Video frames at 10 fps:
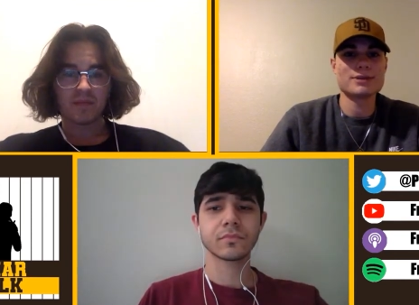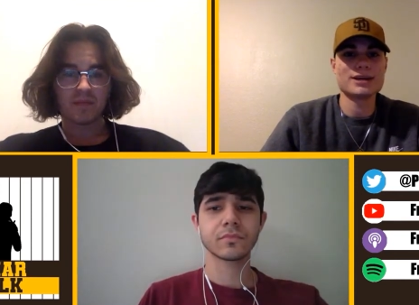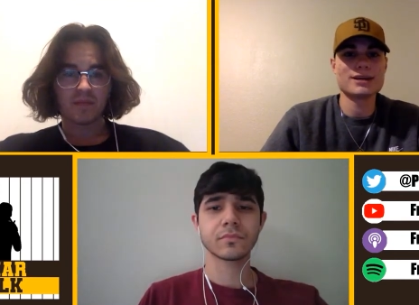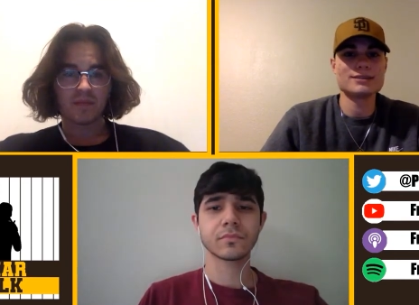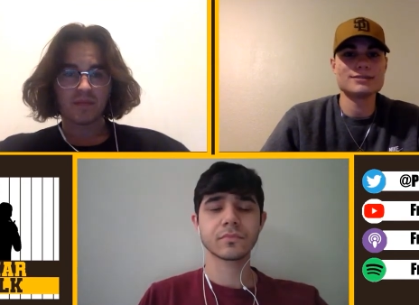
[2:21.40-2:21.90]

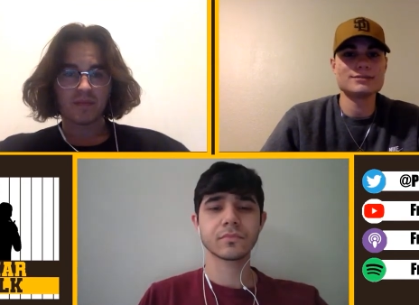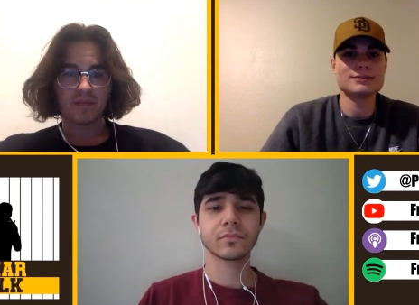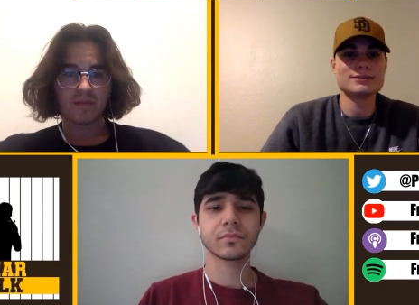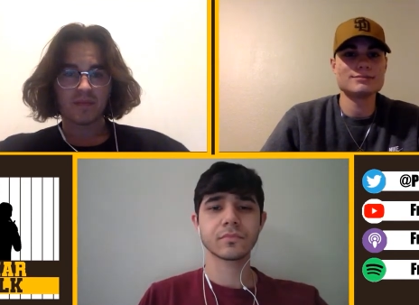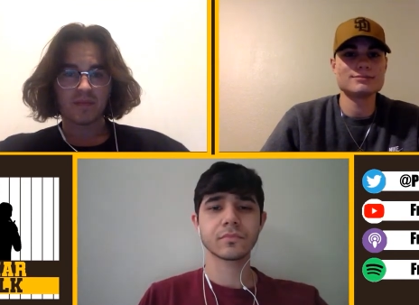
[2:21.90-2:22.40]
Speaker 1: bat. You, you,
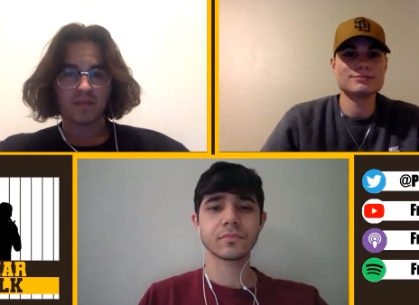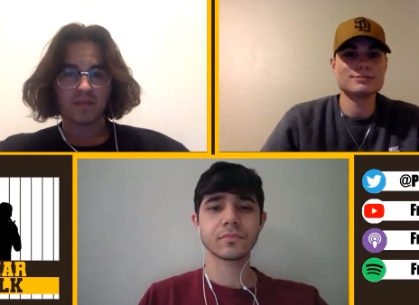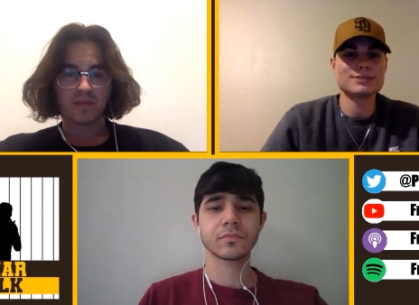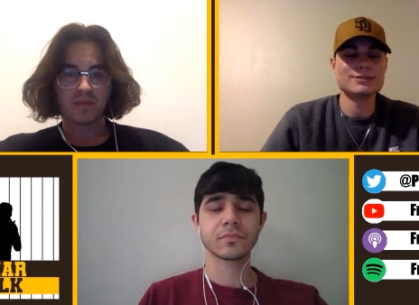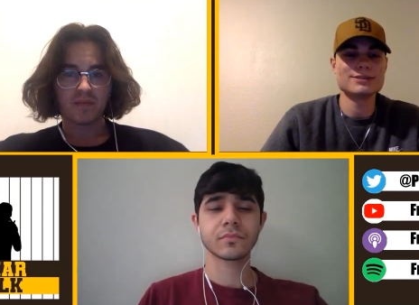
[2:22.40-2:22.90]

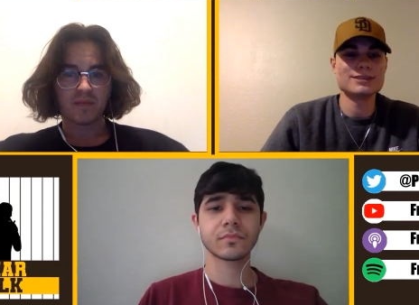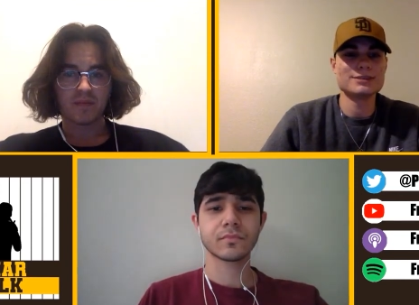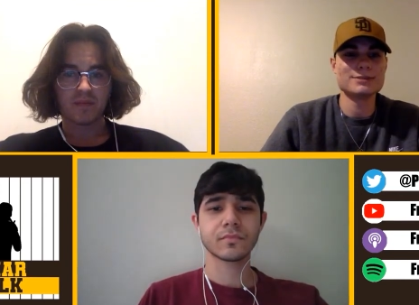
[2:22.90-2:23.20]
you don't hear